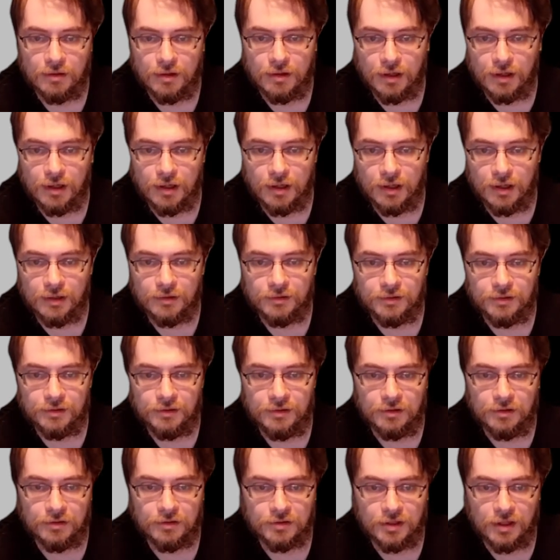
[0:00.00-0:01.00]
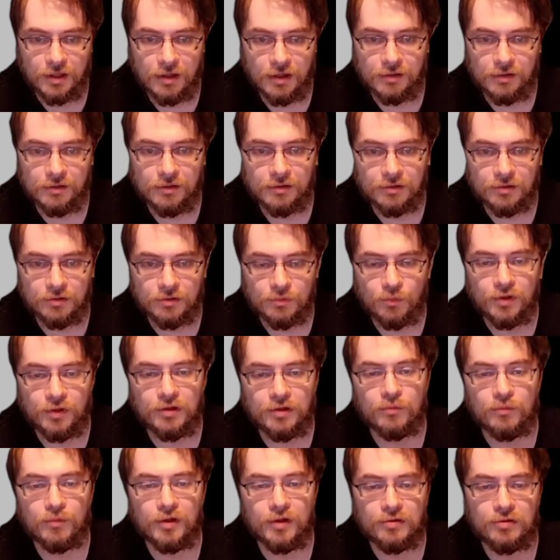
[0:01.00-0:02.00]
island near Tonga in
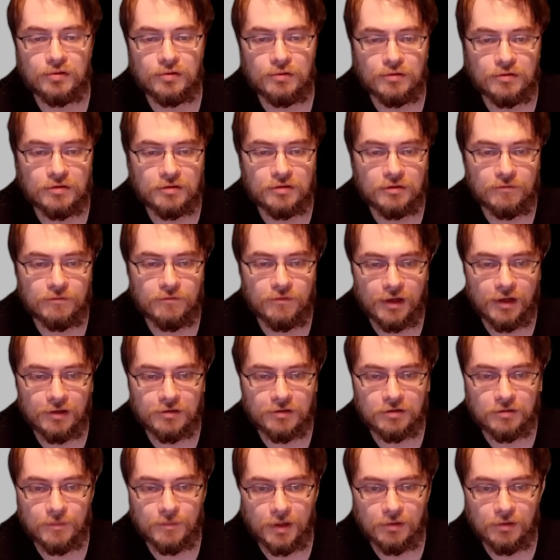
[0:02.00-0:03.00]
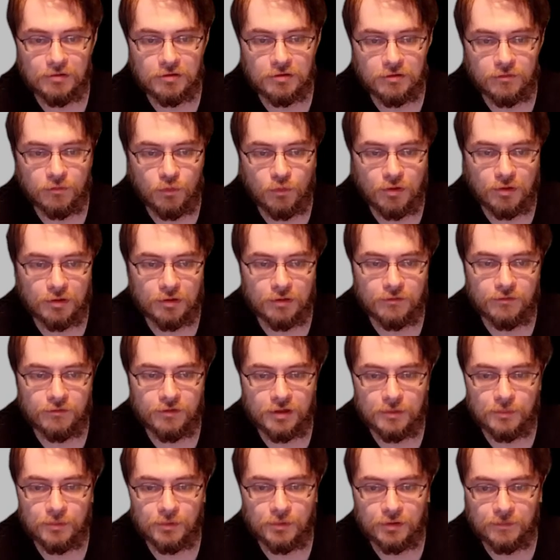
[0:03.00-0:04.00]
2022 sent vast amounts of water
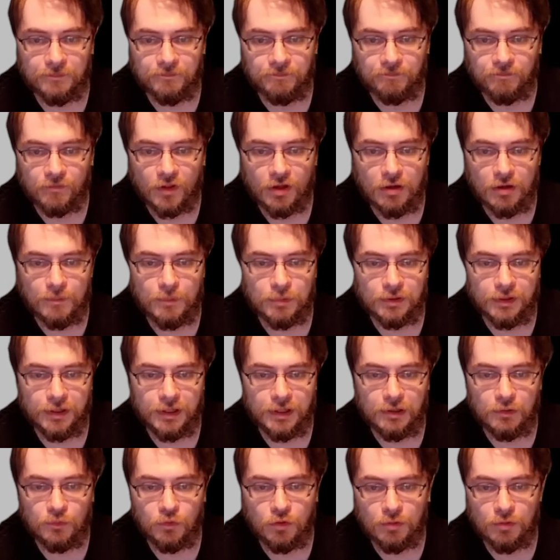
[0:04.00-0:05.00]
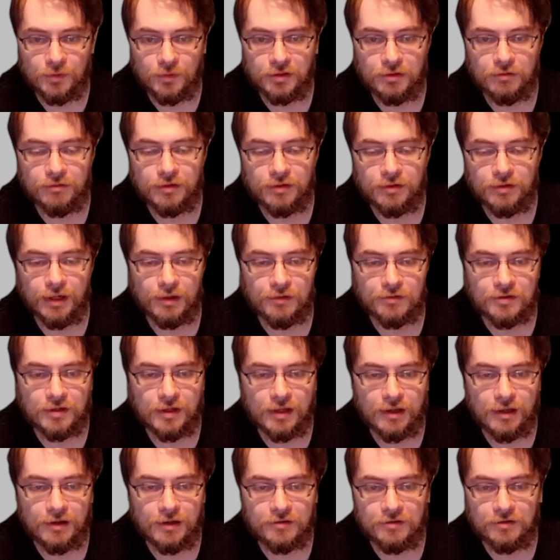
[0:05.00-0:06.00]
vapor, a planet-warming greenhouse
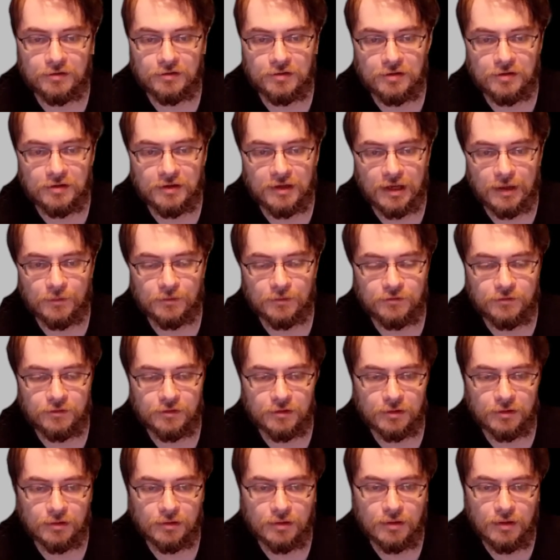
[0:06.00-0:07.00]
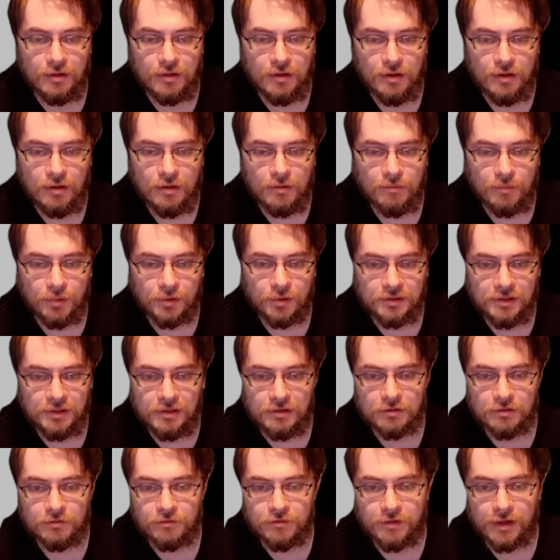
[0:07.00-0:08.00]
gas, into the atmosphere. But
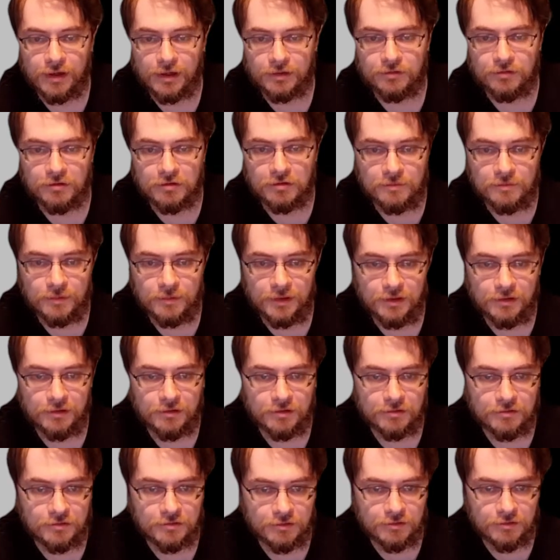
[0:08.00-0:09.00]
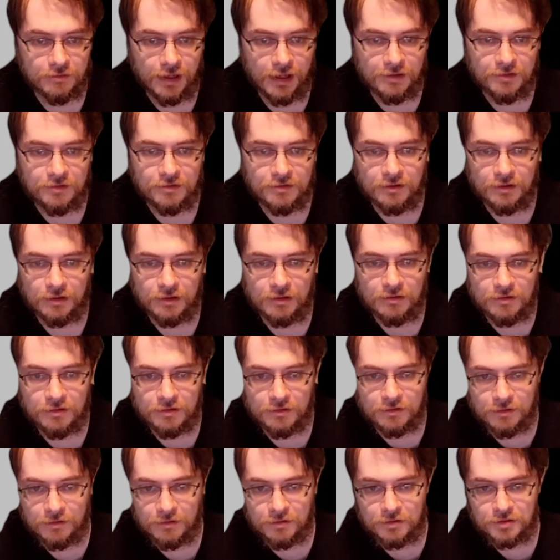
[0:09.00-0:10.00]
neither factor explains the drastic
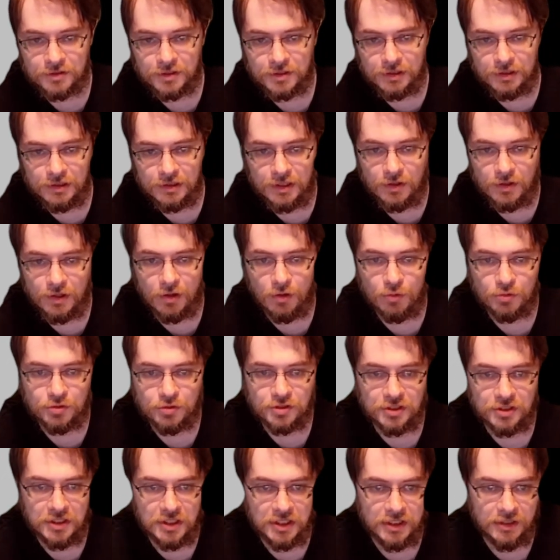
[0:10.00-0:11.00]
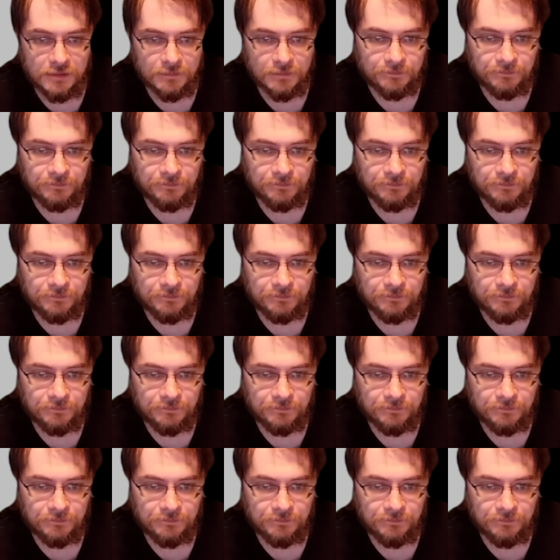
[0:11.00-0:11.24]
surge in ocean heat.